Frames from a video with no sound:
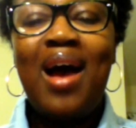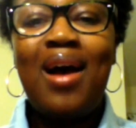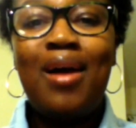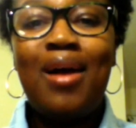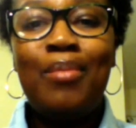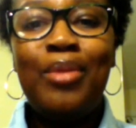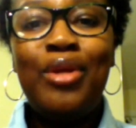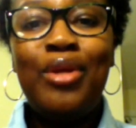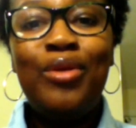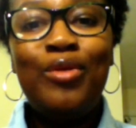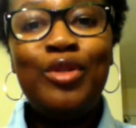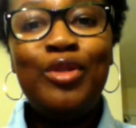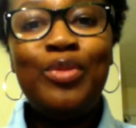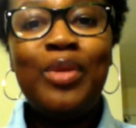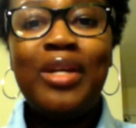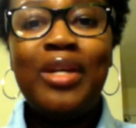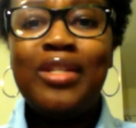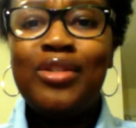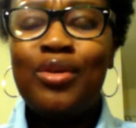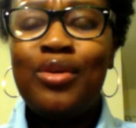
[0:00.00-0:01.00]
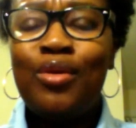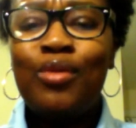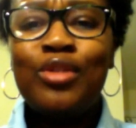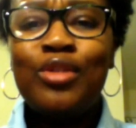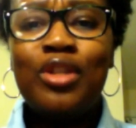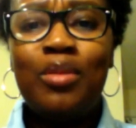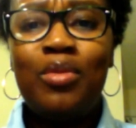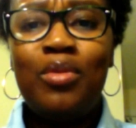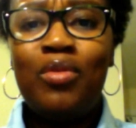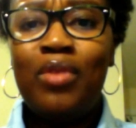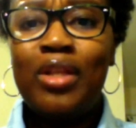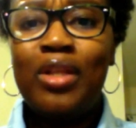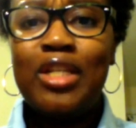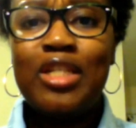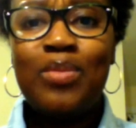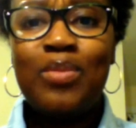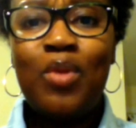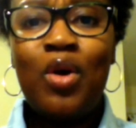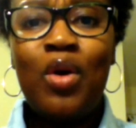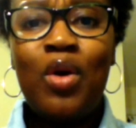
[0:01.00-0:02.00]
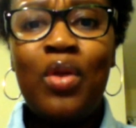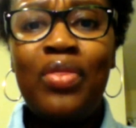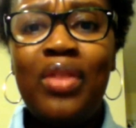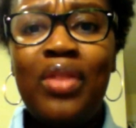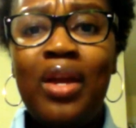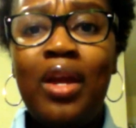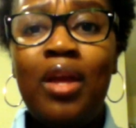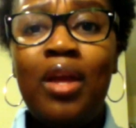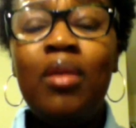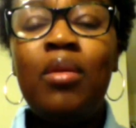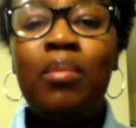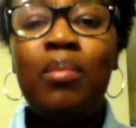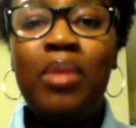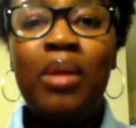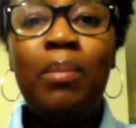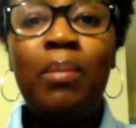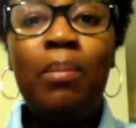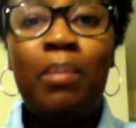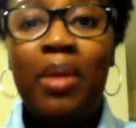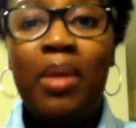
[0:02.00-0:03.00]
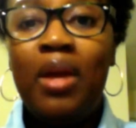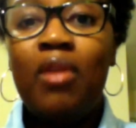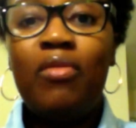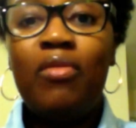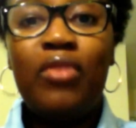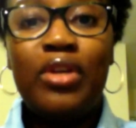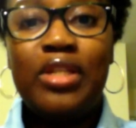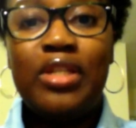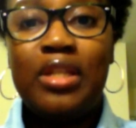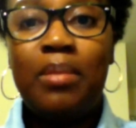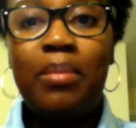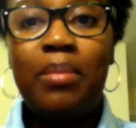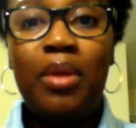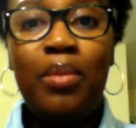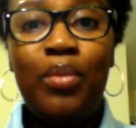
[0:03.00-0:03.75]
huge because your goals could be really small, they could be big for some people.